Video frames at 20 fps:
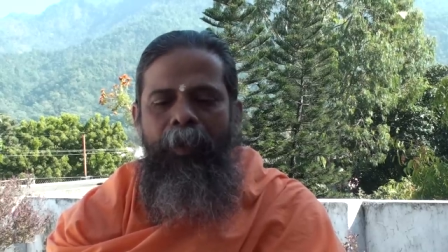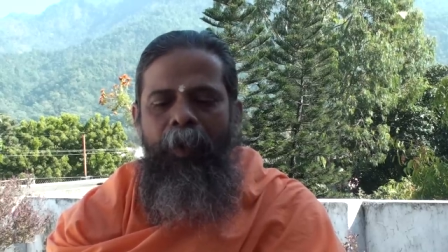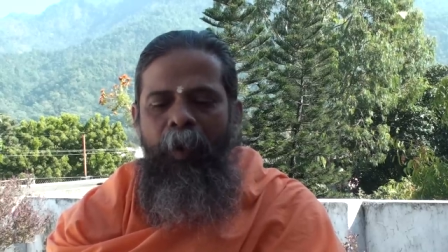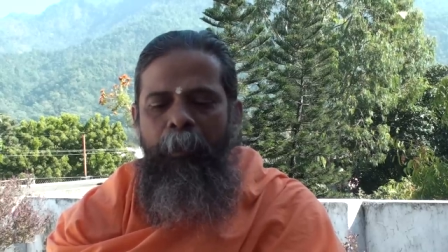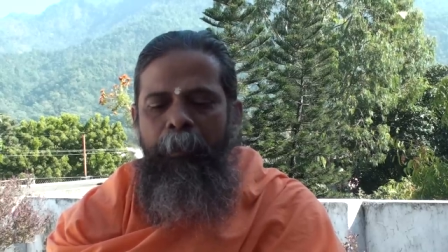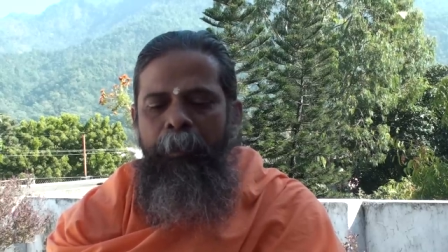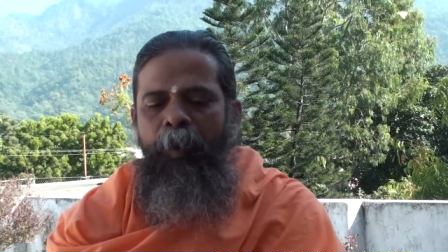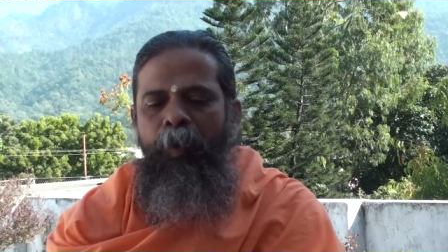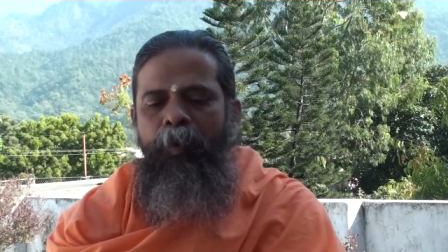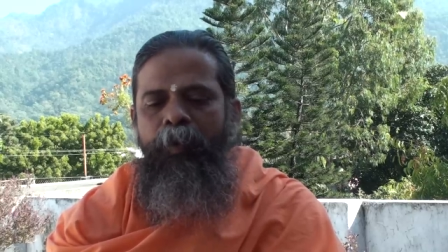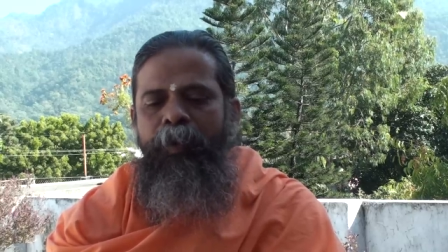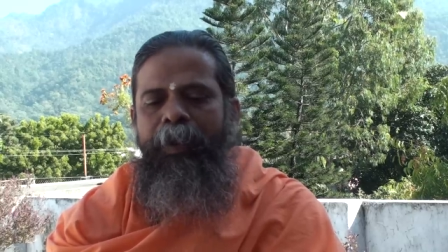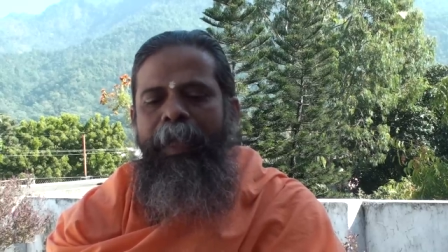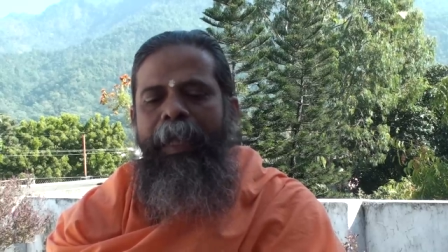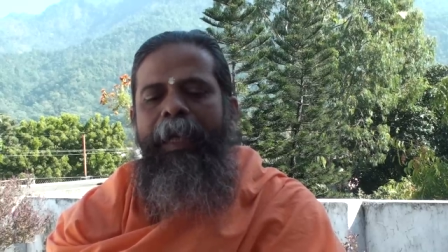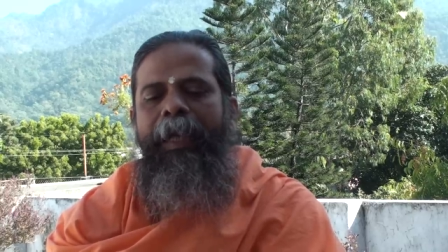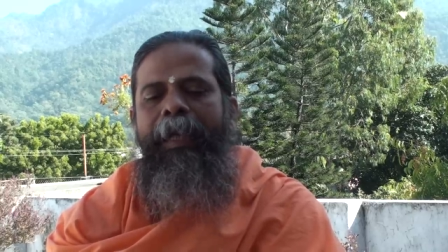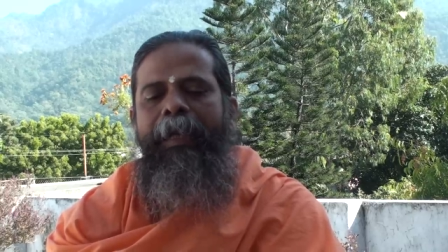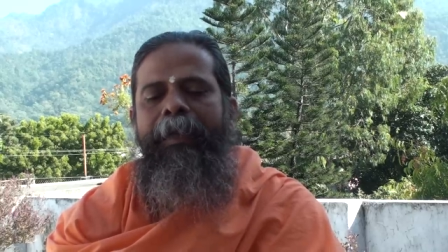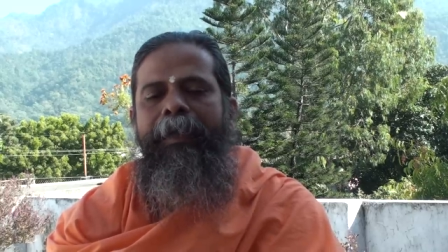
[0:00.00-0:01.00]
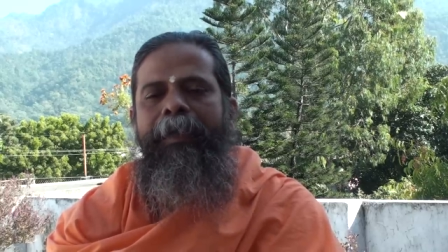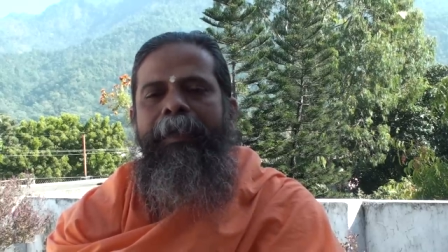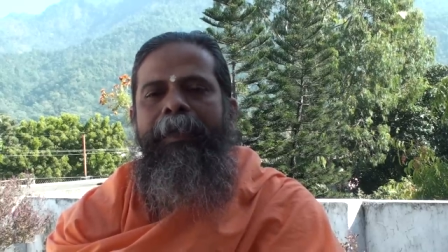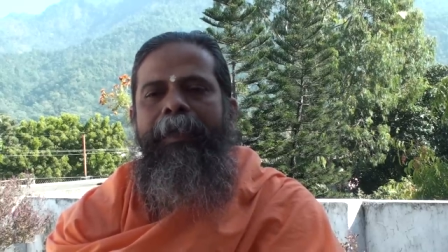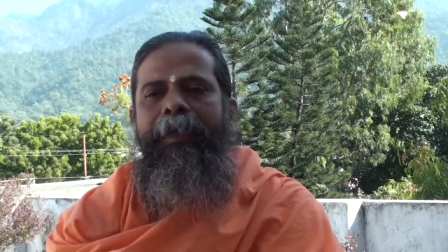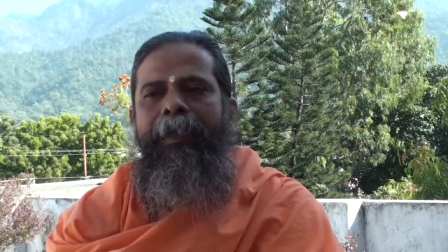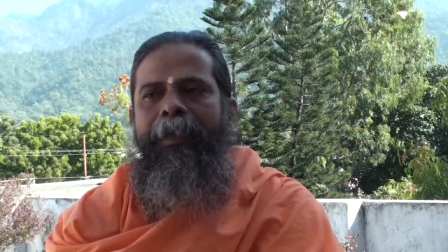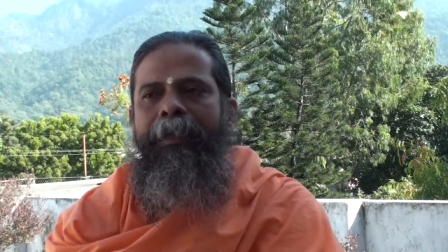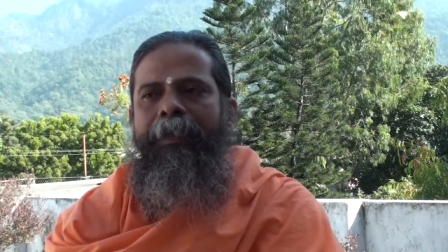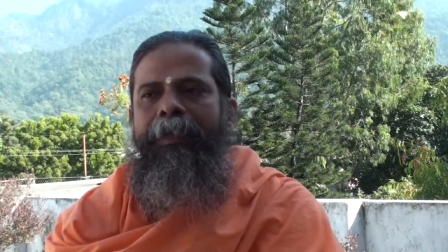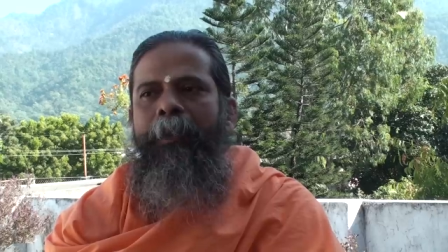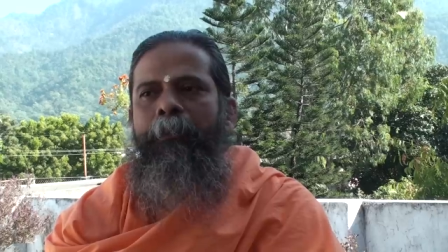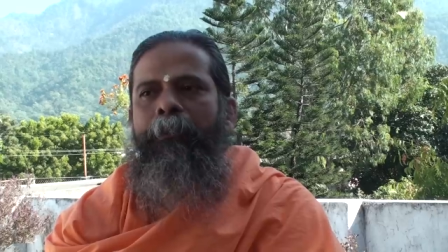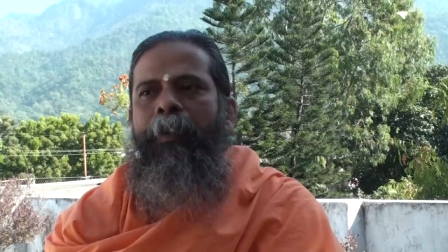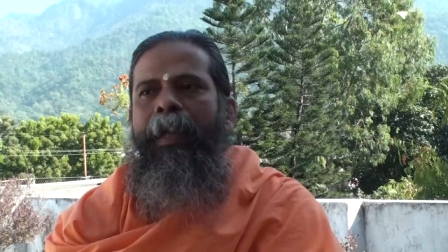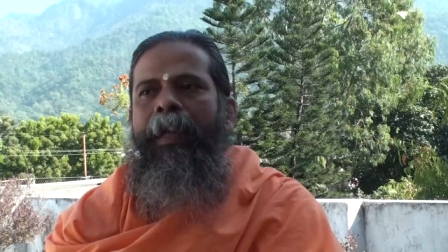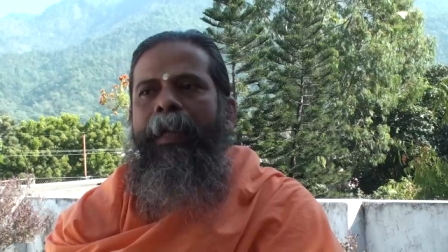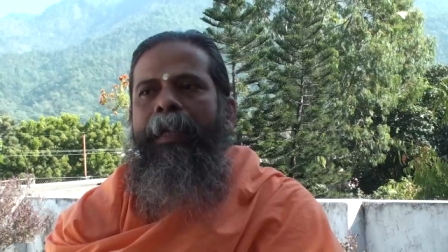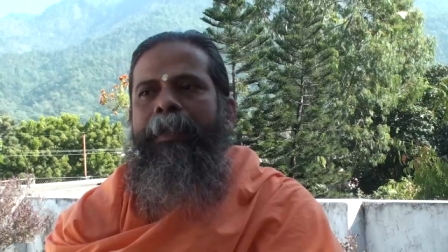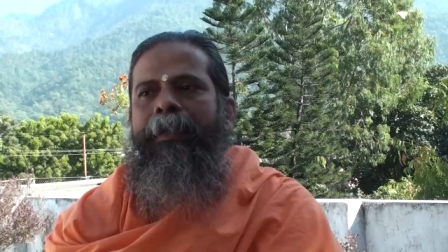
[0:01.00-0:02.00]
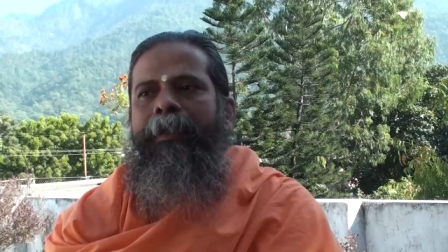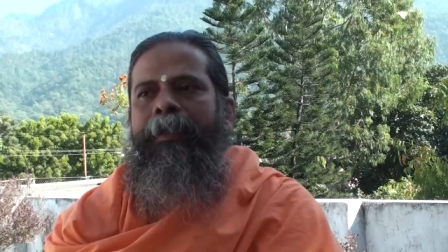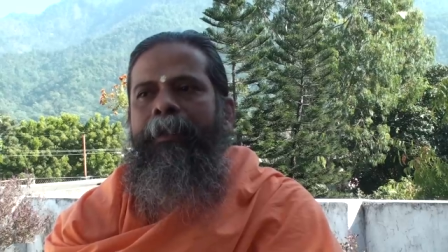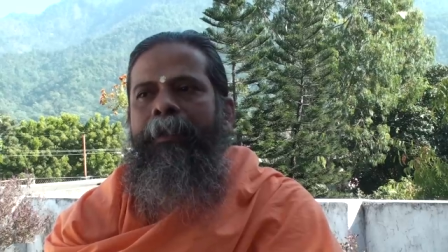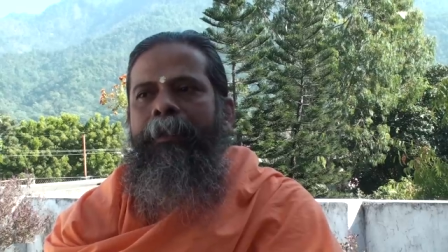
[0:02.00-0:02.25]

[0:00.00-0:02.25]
Of course, there are different